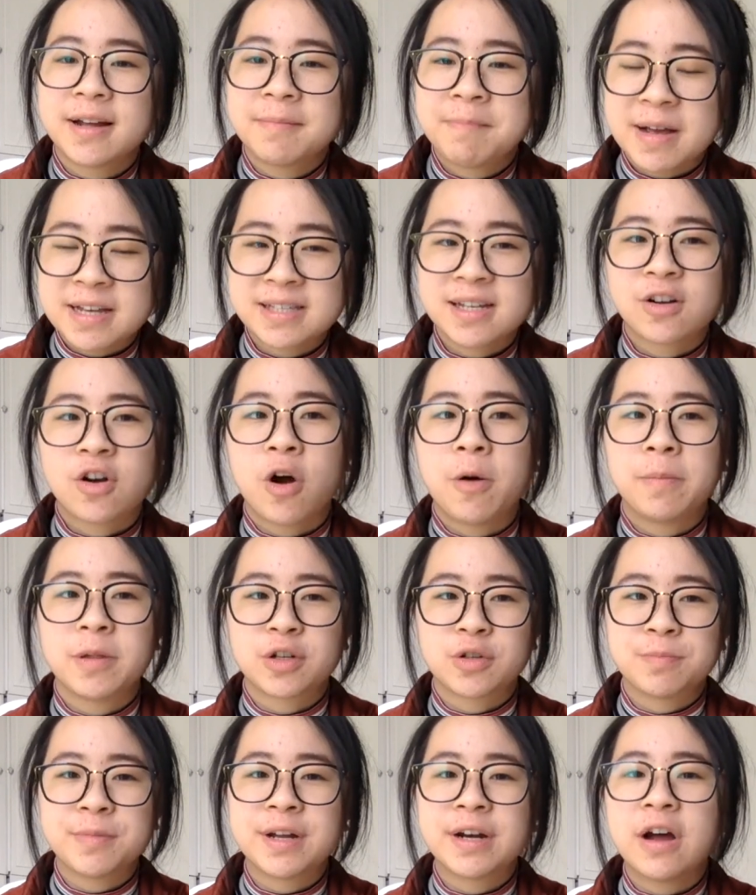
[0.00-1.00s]
best
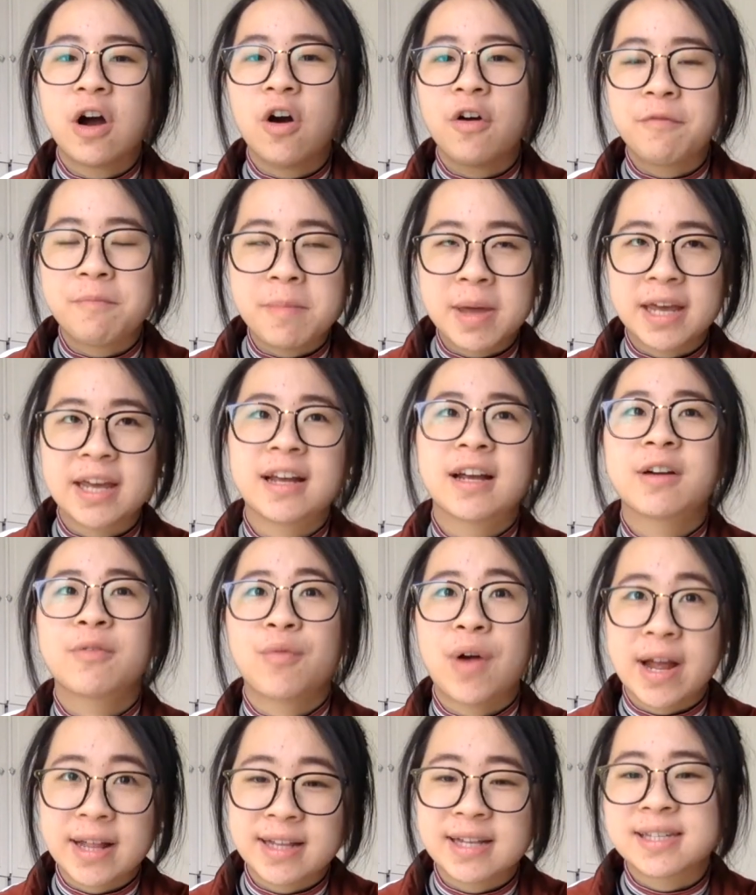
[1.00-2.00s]
accomplishment of making a
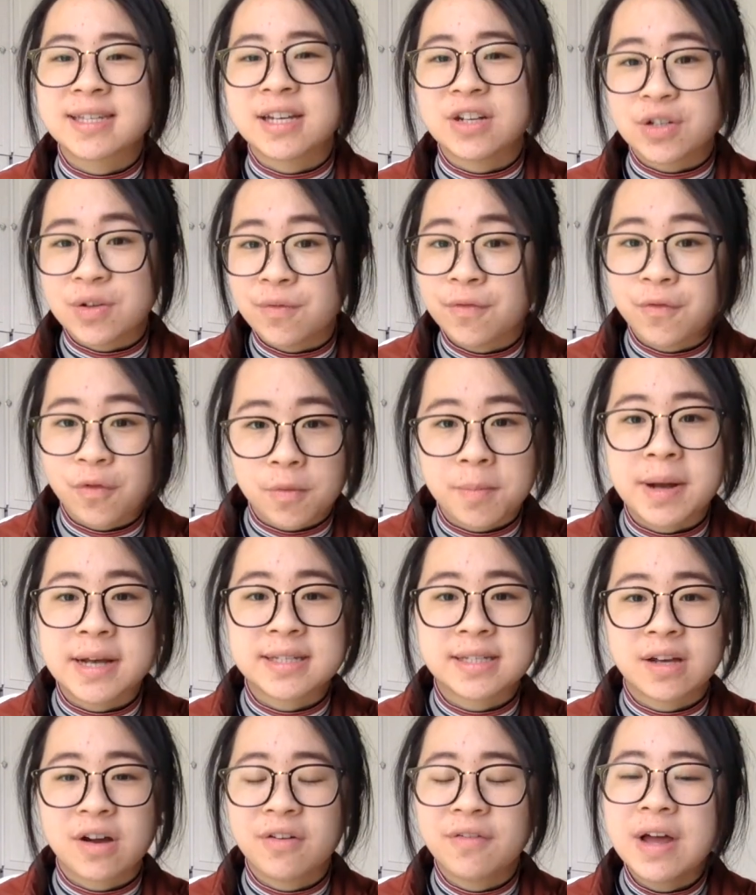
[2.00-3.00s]
right decision for
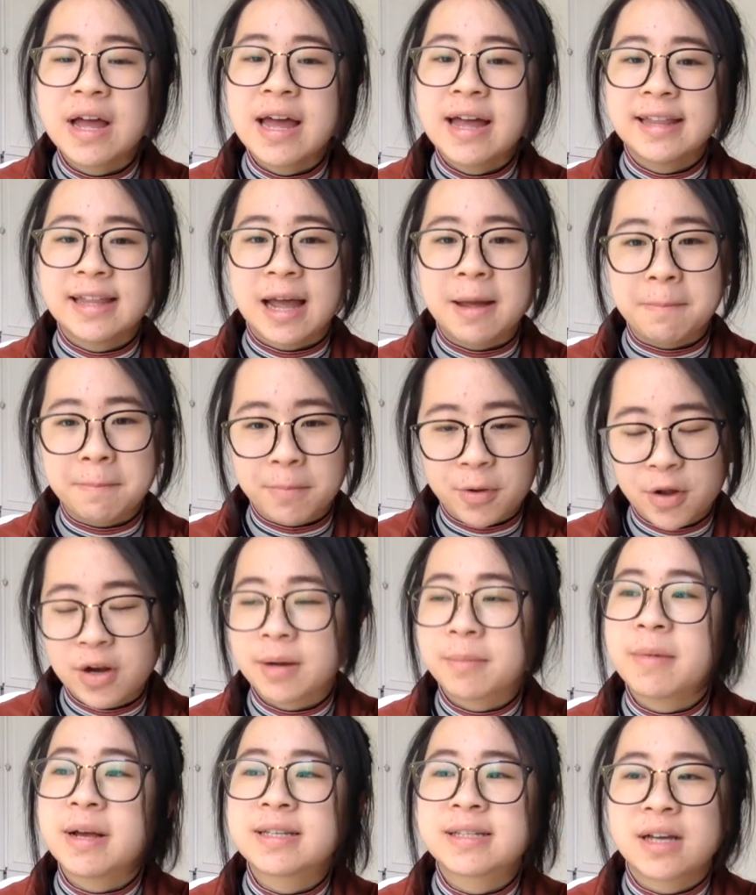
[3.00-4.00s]
myself, that I'm
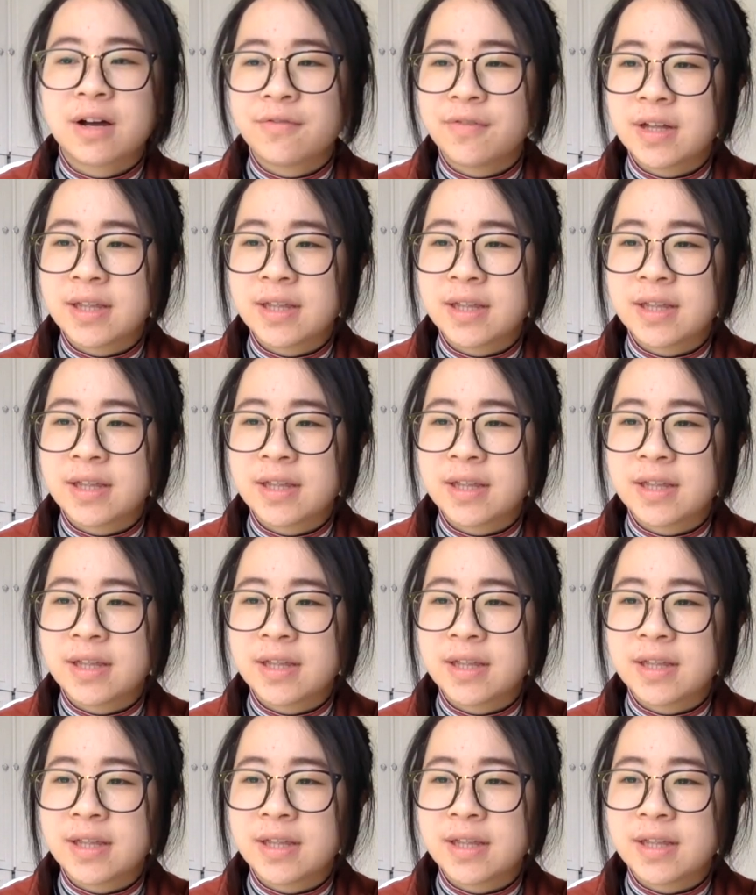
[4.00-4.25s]
putting myself